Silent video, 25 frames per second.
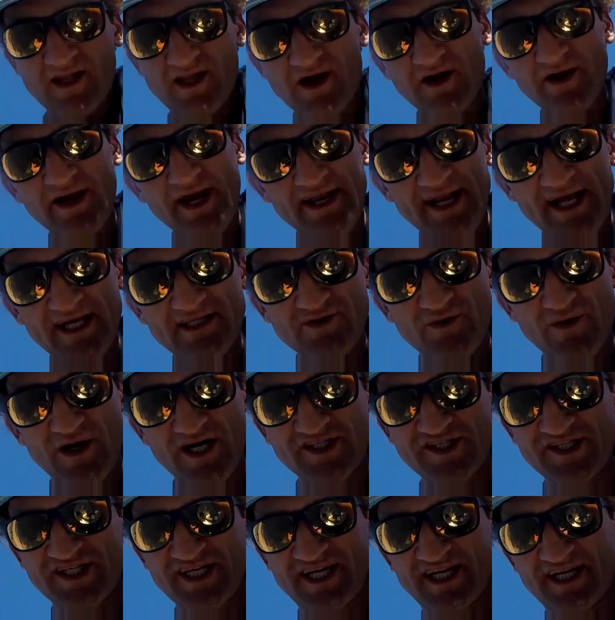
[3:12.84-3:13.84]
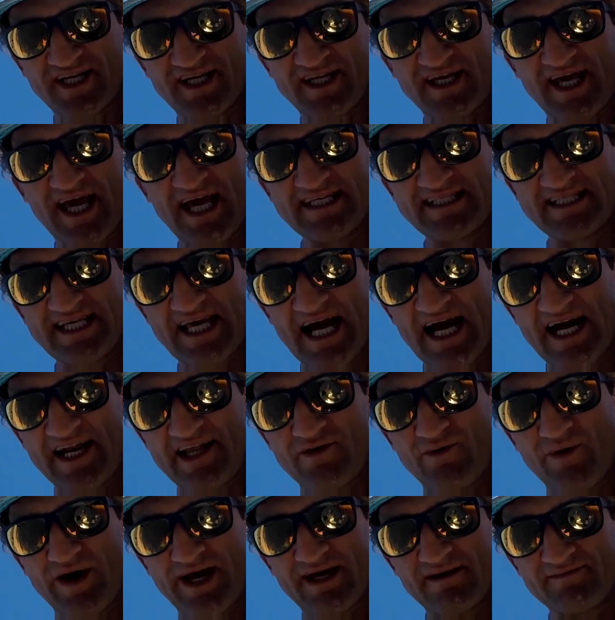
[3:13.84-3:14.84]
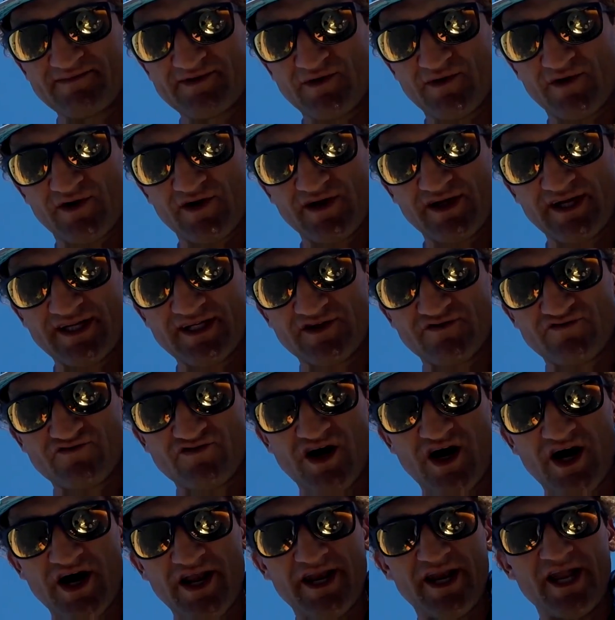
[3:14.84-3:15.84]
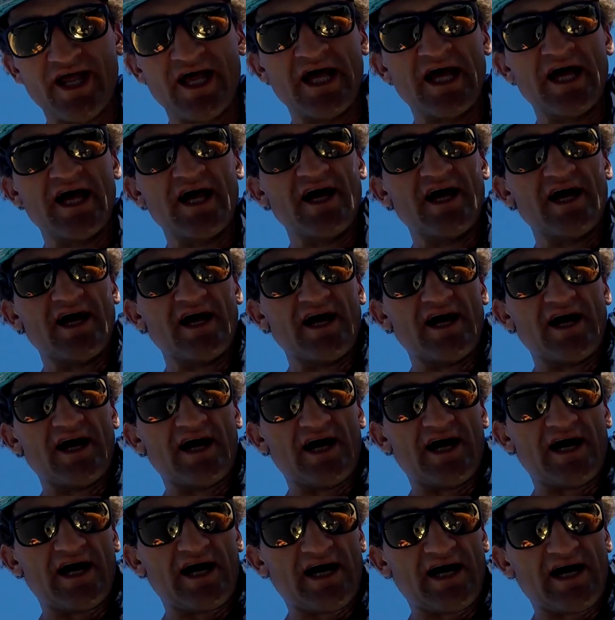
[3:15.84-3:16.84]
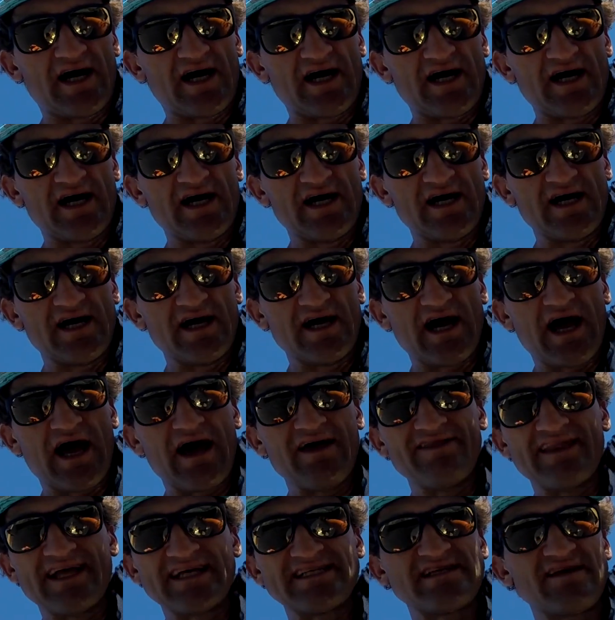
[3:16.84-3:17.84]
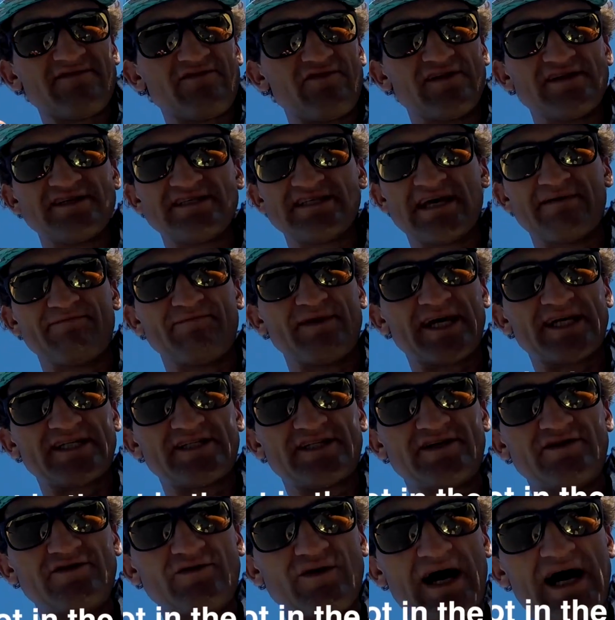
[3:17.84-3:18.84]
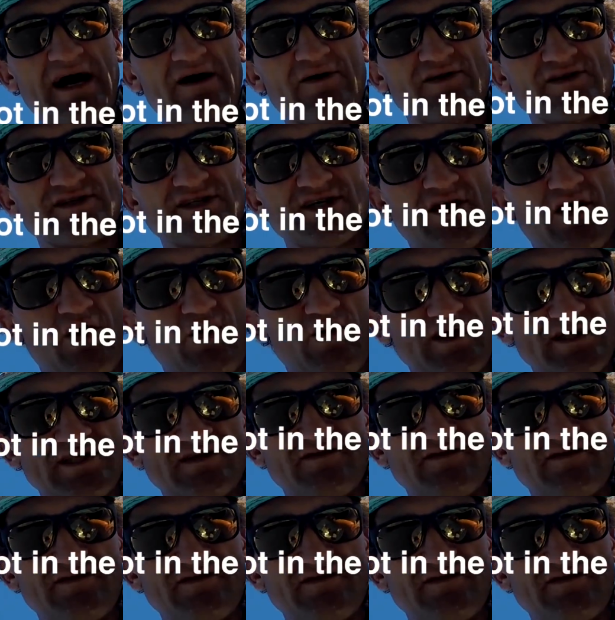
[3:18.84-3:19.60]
Okay, next question. Casey, how do you wake up so early to run? Unless I've only slept like 2 hours, it always